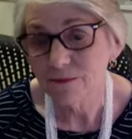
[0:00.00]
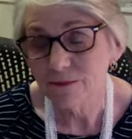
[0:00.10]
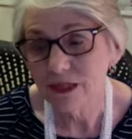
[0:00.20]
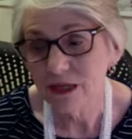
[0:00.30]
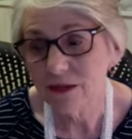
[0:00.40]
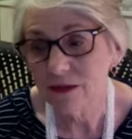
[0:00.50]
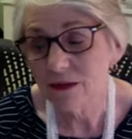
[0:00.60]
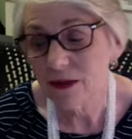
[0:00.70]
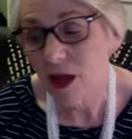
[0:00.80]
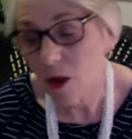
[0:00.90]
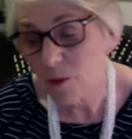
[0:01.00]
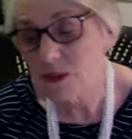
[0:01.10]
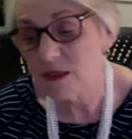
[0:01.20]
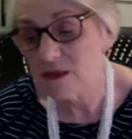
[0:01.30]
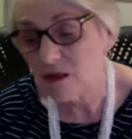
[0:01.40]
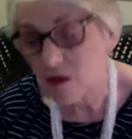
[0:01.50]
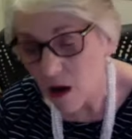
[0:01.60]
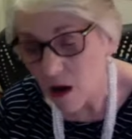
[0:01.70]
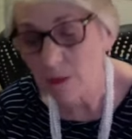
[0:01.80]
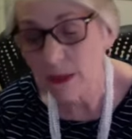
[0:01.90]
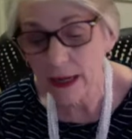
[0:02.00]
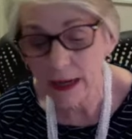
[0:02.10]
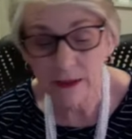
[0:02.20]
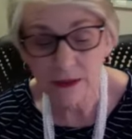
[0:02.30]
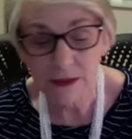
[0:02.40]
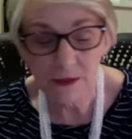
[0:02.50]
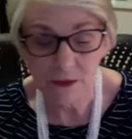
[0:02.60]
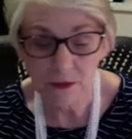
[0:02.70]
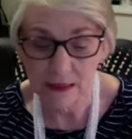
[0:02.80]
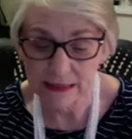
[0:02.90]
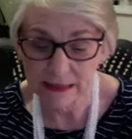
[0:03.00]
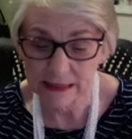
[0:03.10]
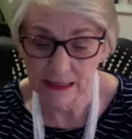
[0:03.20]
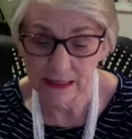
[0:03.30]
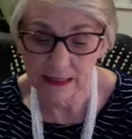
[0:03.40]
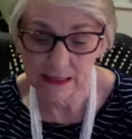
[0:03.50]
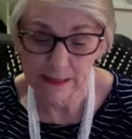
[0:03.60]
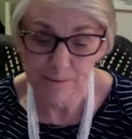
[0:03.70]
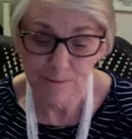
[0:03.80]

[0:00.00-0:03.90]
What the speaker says: that helps us accommodate to a crisis like this.